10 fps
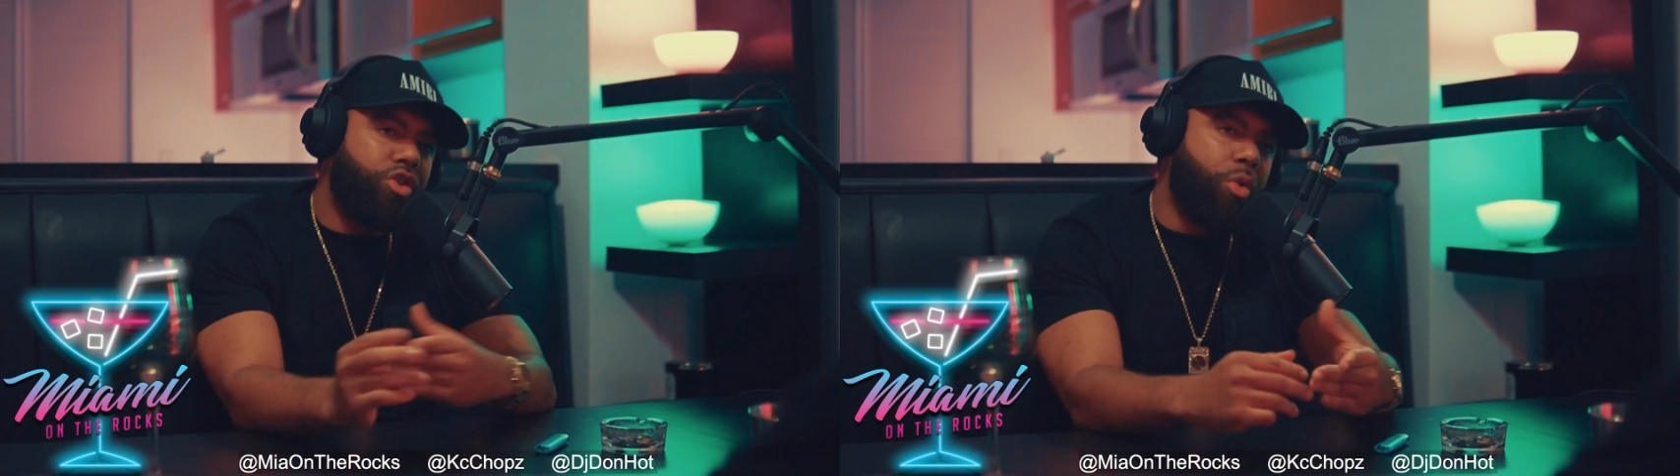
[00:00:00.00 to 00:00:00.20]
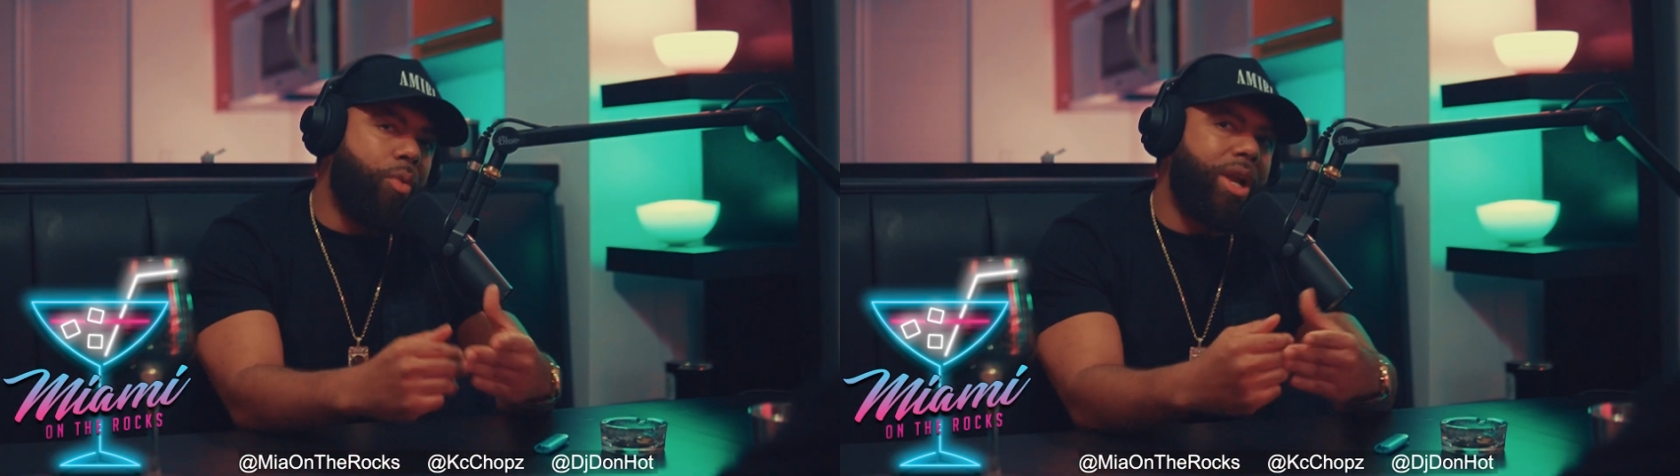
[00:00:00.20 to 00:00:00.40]

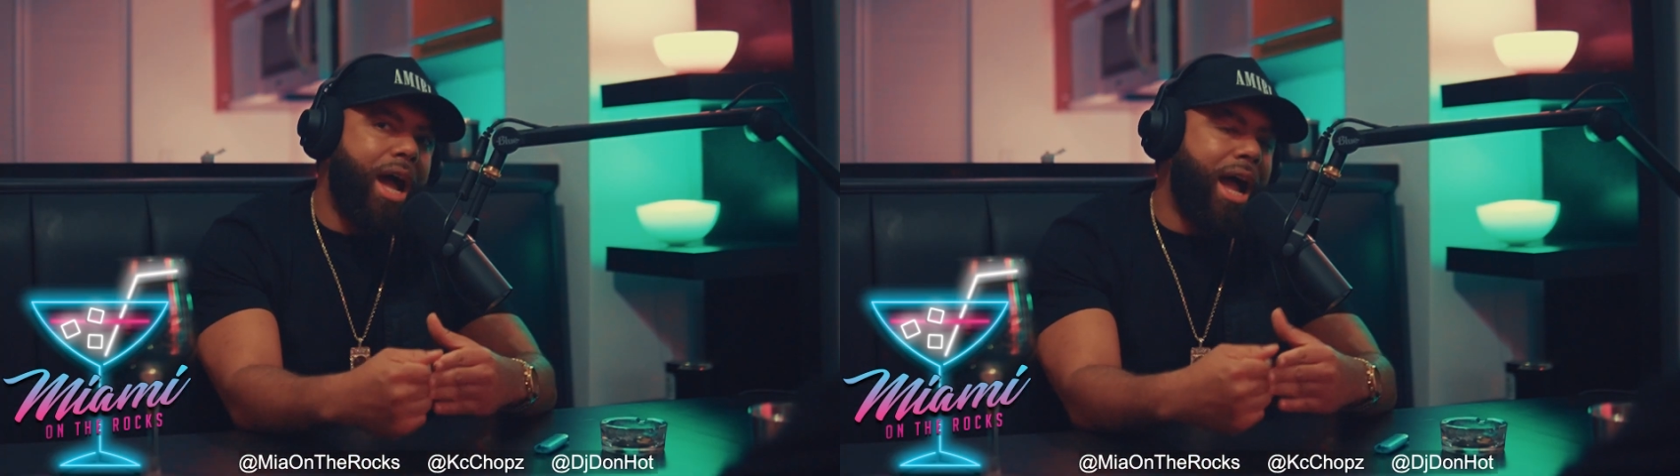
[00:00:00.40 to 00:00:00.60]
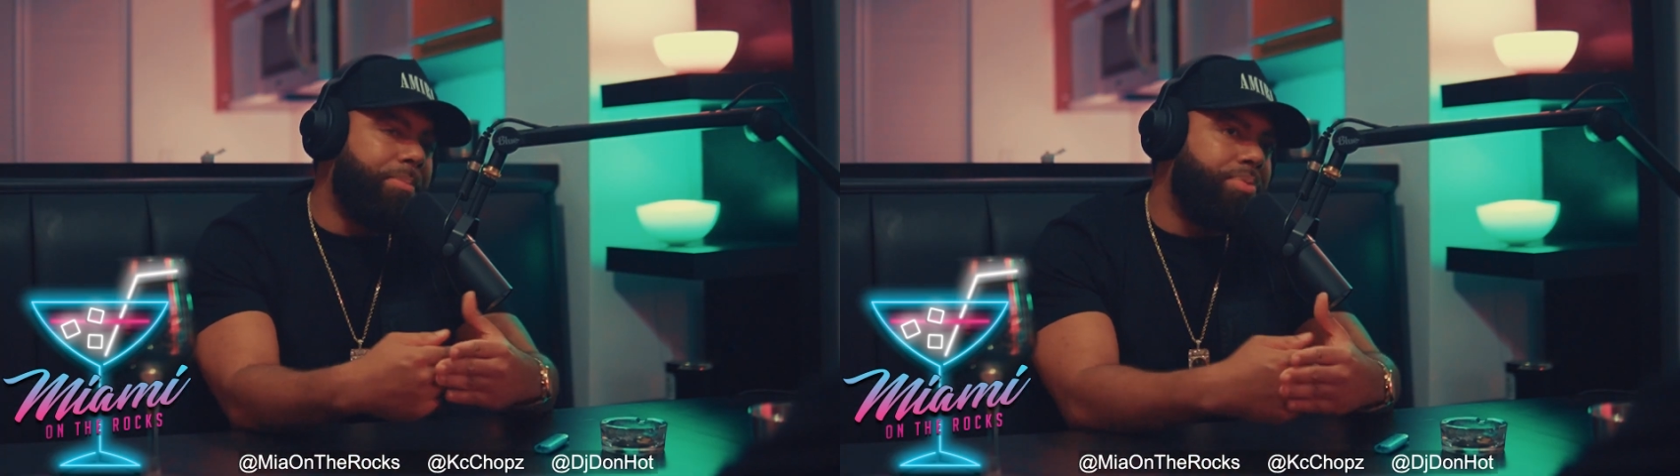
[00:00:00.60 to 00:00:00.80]
So when
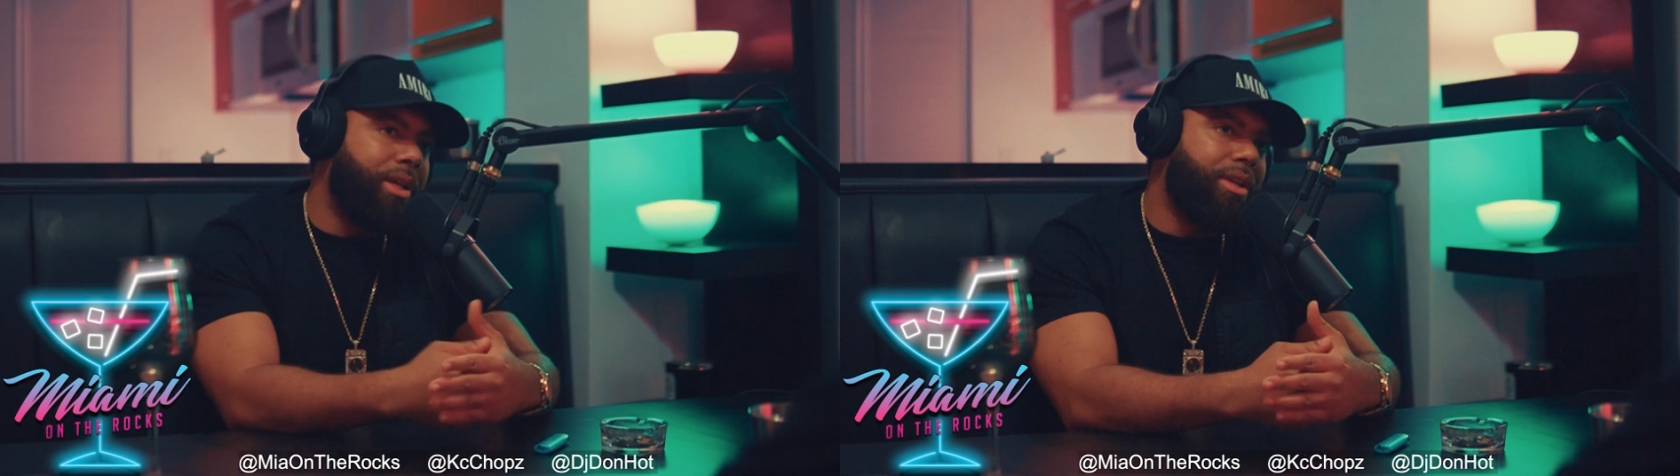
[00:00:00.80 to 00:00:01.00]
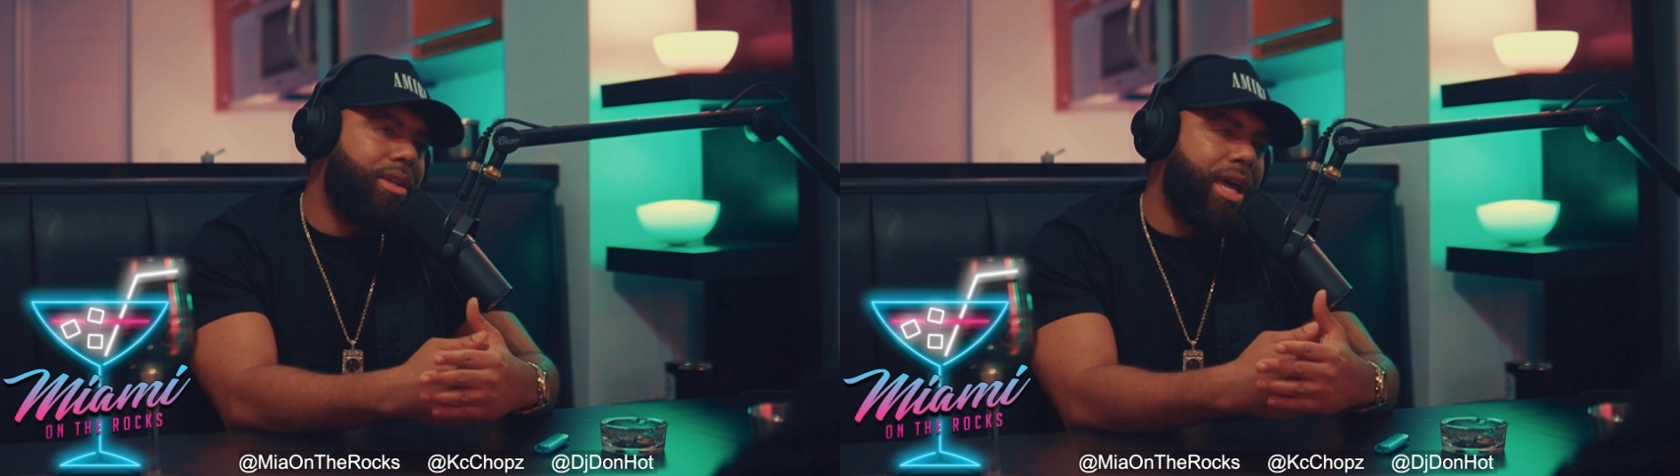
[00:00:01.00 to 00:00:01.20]
I play